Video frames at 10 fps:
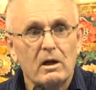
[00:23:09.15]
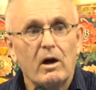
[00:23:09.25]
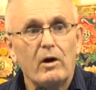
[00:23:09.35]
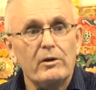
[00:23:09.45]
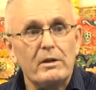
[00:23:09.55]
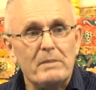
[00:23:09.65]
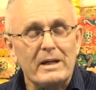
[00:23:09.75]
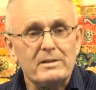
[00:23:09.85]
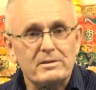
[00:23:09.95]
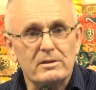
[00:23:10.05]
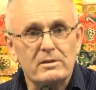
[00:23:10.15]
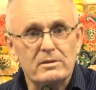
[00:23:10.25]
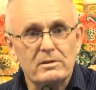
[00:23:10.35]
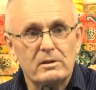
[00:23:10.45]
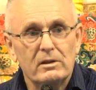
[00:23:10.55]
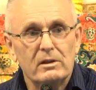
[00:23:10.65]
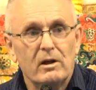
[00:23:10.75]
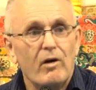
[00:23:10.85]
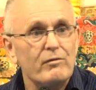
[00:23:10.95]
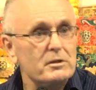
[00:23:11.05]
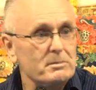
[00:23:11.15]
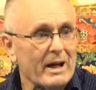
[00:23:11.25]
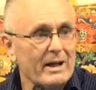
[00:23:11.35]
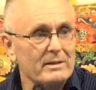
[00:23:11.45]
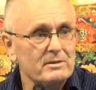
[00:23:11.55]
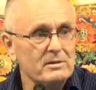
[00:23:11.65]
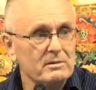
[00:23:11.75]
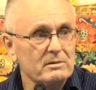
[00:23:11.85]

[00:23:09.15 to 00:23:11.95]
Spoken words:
on the basis of its parts.